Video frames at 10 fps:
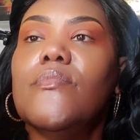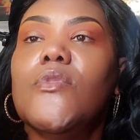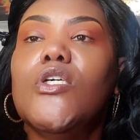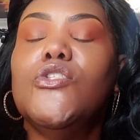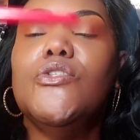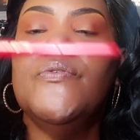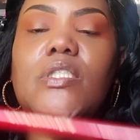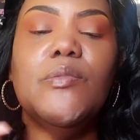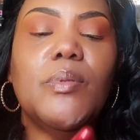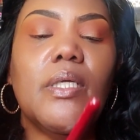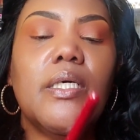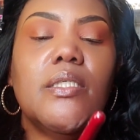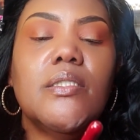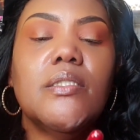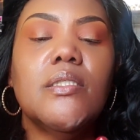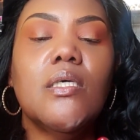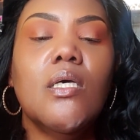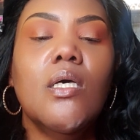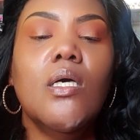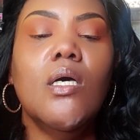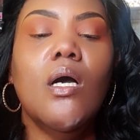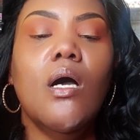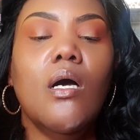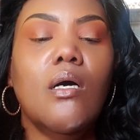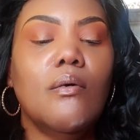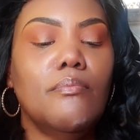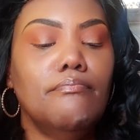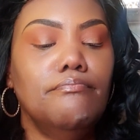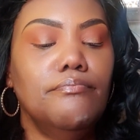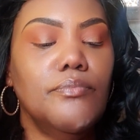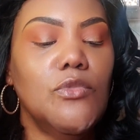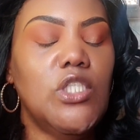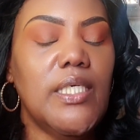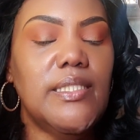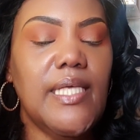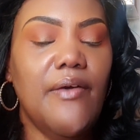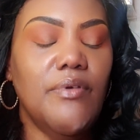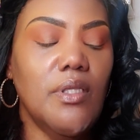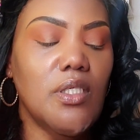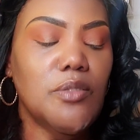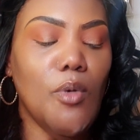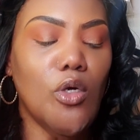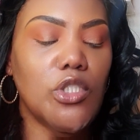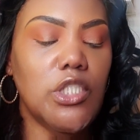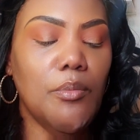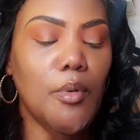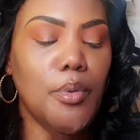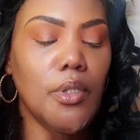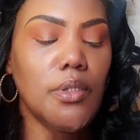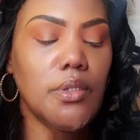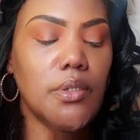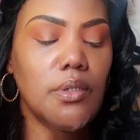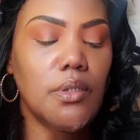The Juvia's Place J7, the small shimmer brush.